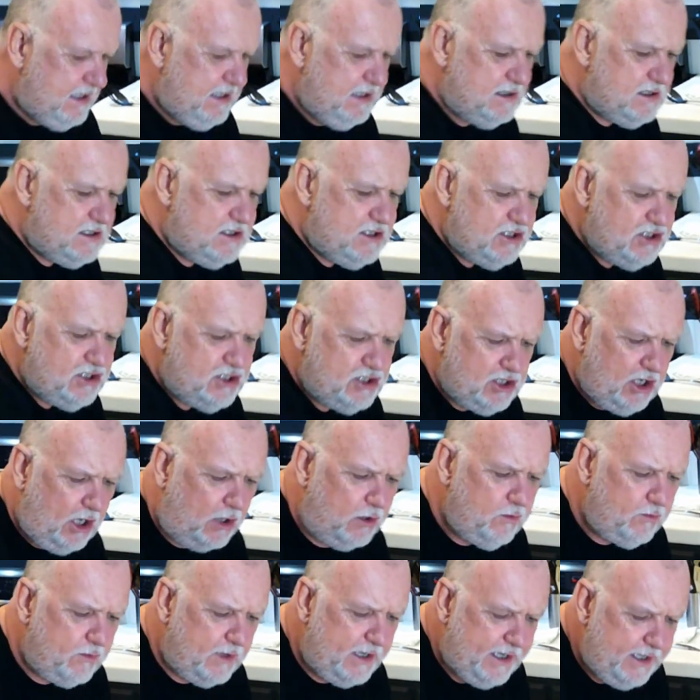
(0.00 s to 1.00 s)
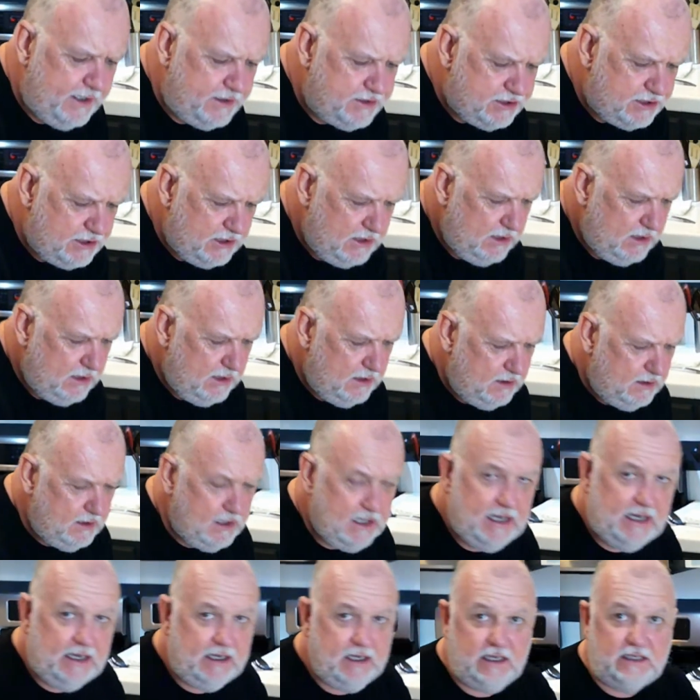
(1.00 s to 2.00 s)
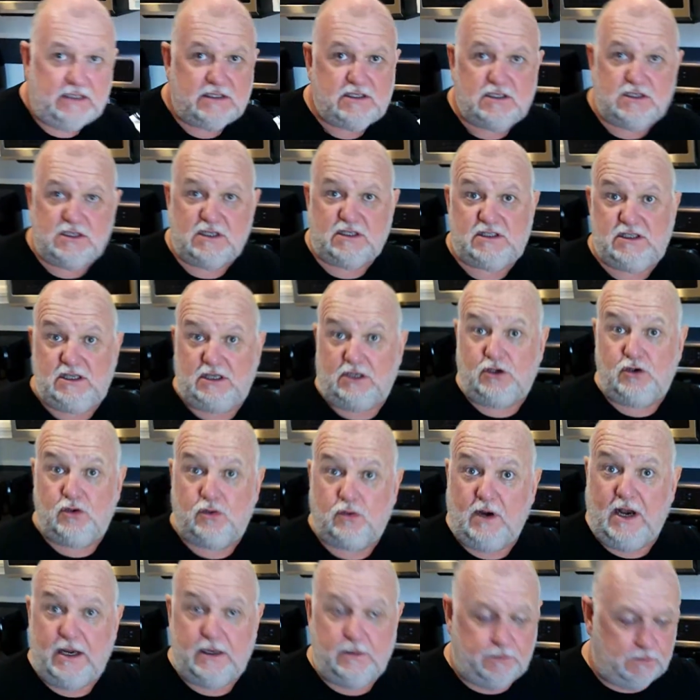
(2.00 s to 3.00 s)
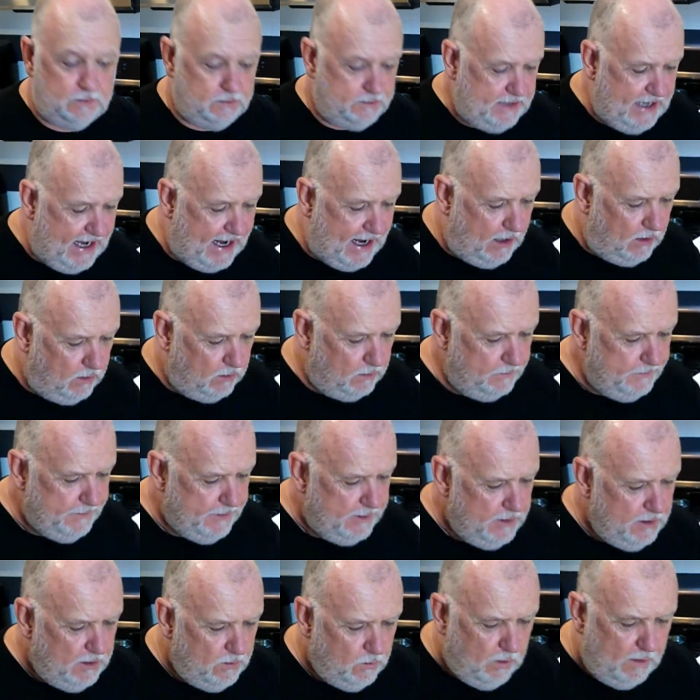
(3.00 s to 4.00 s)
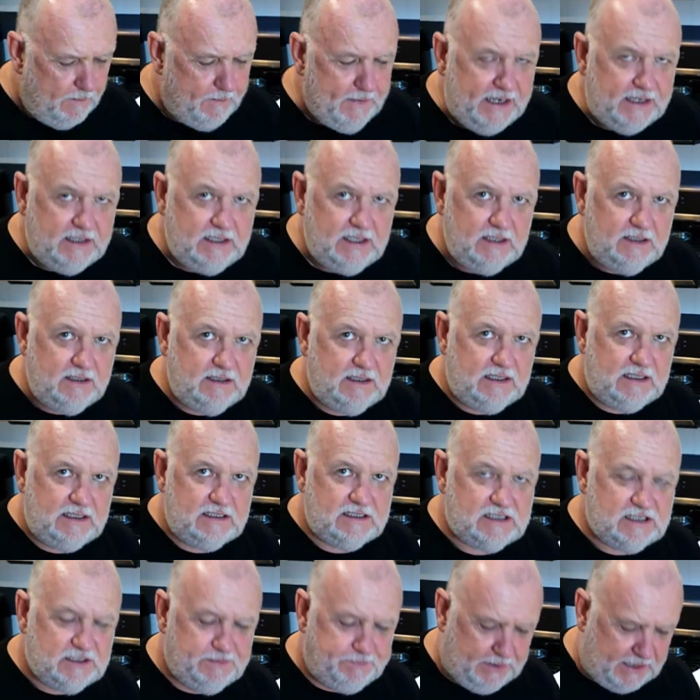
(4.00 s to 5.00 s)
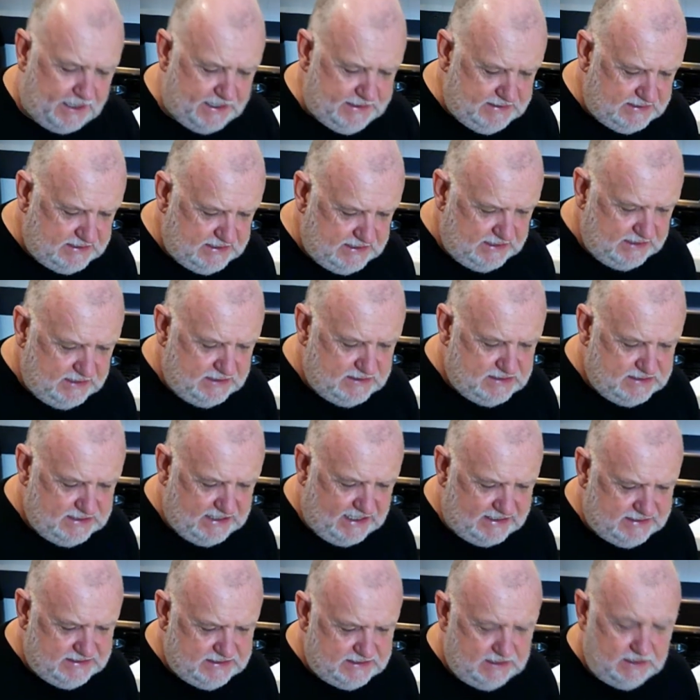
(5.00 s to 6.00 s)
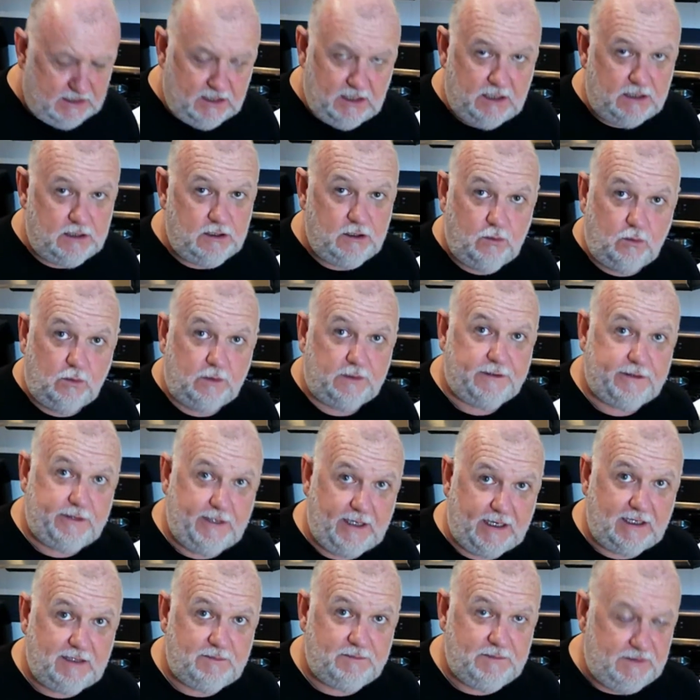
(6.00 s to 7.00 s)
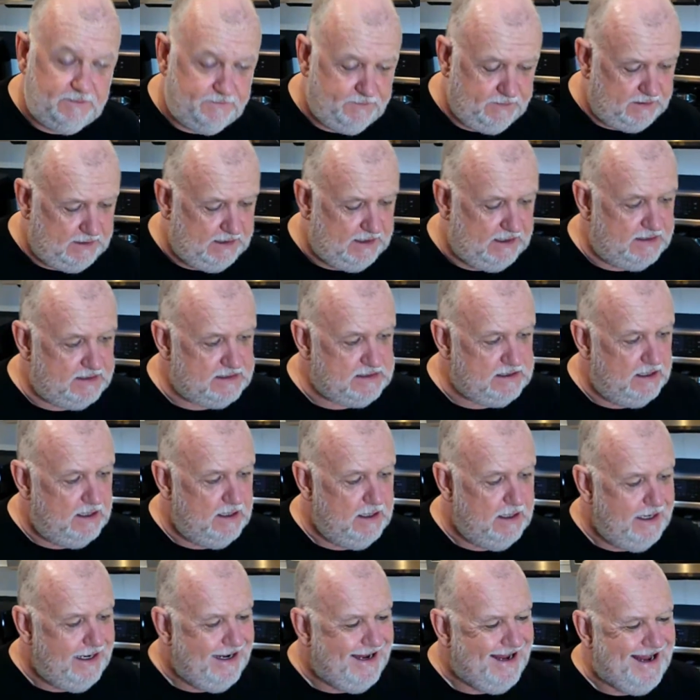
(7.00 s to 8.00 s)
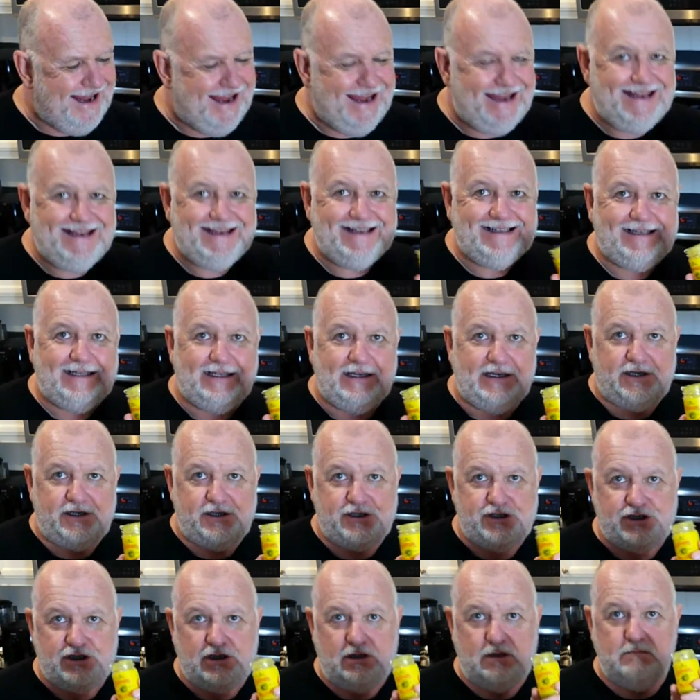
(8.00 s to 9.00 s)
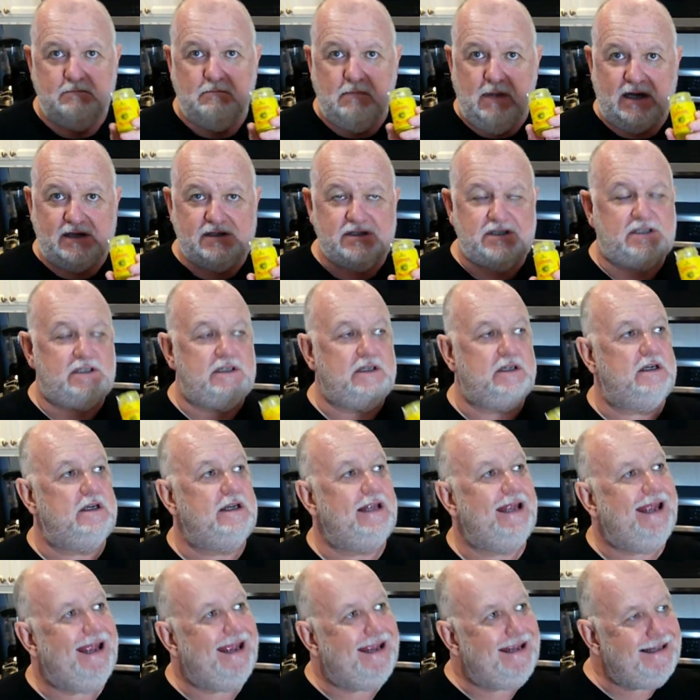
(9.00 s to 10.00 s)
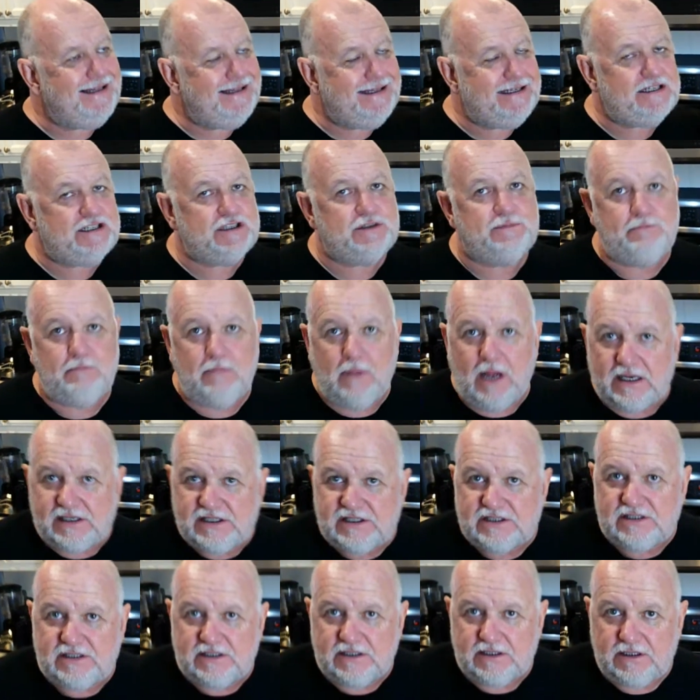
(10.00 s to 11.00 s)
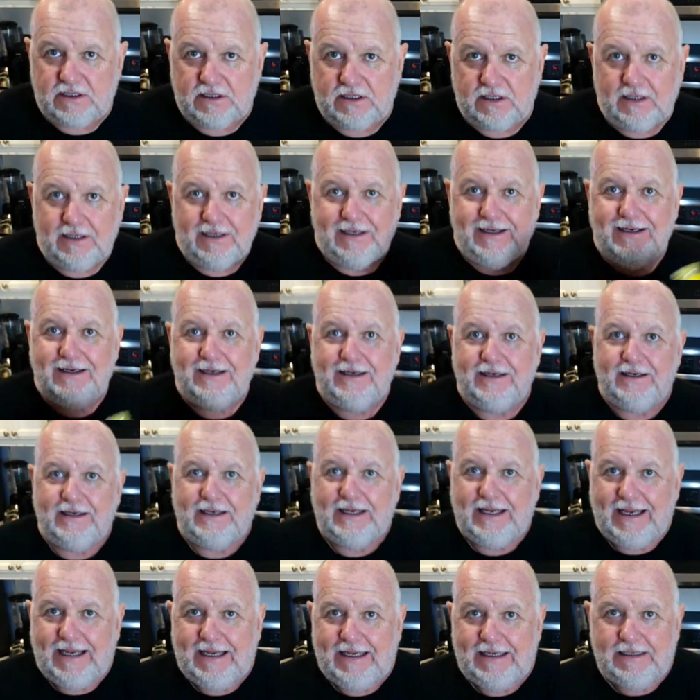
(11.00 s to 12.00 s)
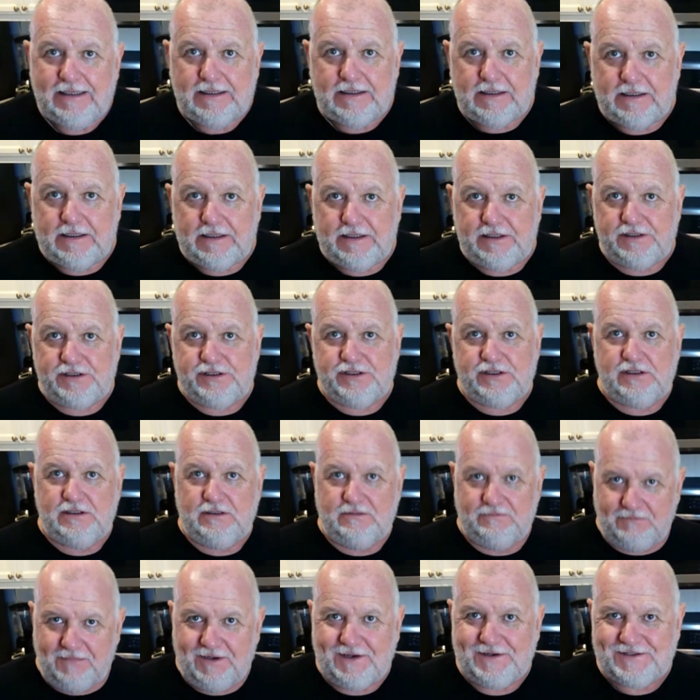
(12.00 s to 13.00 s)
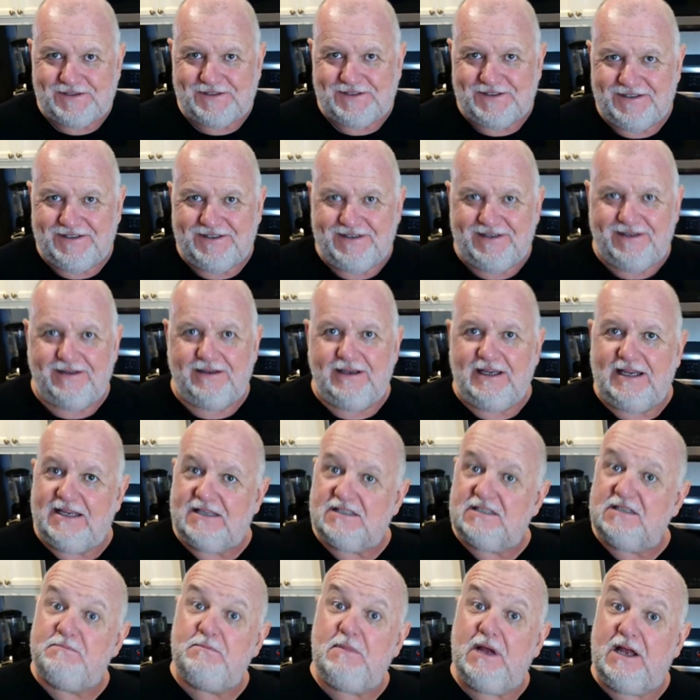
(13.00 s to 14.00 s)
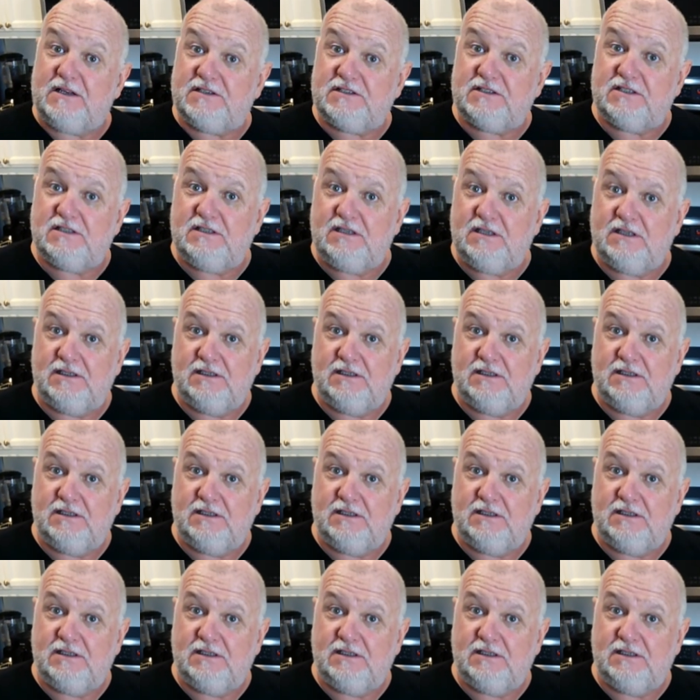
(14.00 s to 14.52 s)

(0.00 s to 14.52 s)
it so rich that it's just incredible. Now, we're making these spicy and zesty, and you will thank me for this. English mustard. English mustard. English mustard is a must